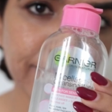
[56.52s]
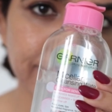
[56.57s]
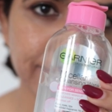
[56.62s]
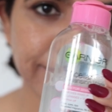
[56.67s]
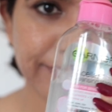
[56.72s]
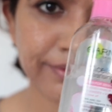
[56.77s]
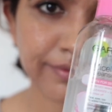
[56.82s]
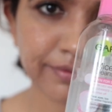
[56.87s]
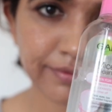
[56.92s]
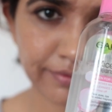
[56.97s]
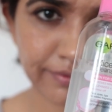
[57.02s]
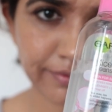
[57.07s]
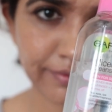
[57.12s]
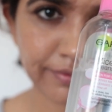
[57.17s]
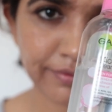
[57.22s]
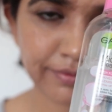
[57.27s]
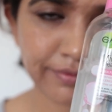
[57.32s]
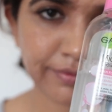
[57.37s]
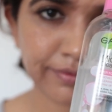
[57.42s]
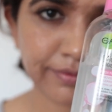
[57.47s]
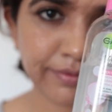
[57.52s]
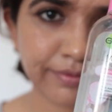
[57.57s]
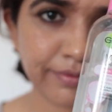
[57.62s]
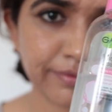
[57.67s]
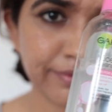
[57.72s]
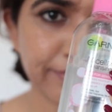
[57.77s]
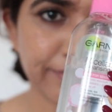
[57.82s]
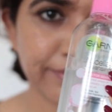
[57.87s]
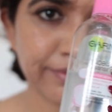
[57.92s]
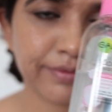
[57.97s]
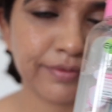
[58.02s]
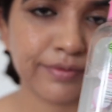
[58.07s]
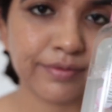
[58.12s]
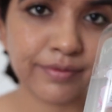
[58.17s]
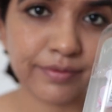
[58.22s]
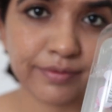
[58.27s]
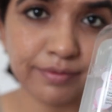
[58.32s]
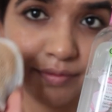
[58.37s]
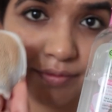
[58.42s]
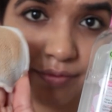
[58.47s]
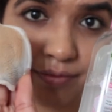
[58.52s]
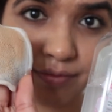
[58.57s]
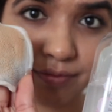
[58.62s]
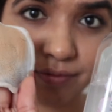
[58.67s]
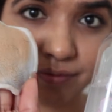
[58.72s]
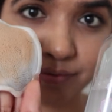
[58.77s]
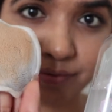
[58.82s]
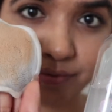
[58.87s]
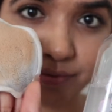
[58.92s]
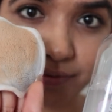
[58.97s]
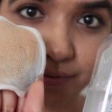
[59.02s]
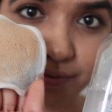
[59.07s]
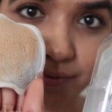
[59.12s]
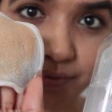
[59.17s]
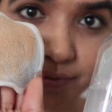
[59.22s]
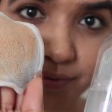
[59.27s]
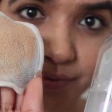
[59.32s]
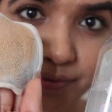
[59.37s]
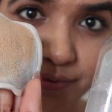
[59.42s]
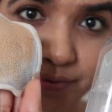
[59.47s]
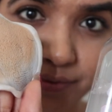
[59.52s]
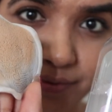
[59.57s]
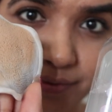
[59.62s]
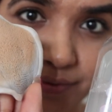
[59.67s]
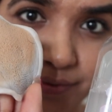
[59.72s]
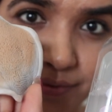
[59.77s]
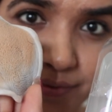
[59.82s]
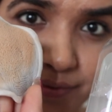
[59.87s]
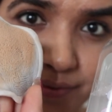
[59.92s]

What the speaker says: Nothing is said.